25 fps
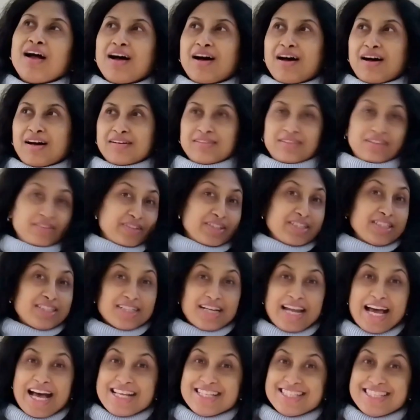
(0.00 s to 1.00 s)
The
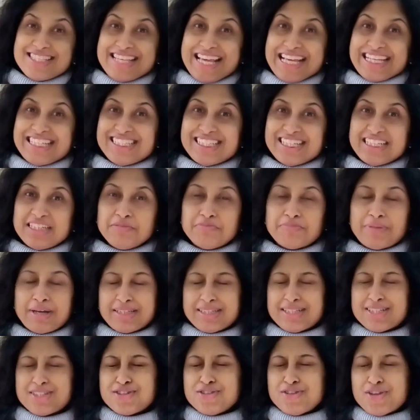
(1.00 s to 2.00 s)
winter has set in, but
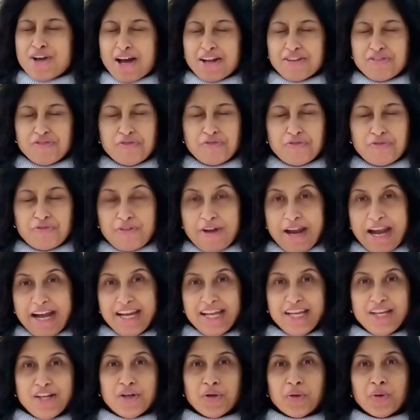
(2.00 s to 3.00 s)
it's not
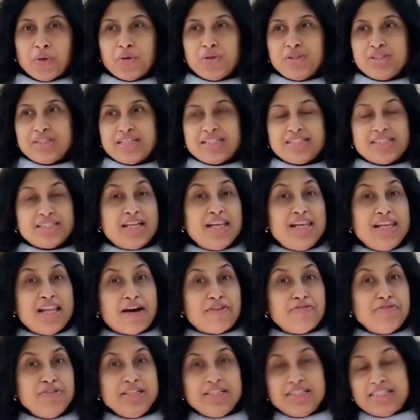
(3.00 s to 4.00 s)
very cold. It's a
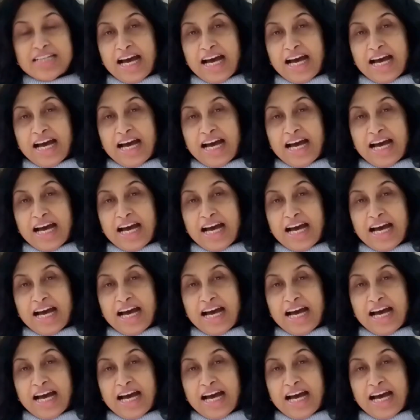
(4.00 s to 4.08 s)
lovely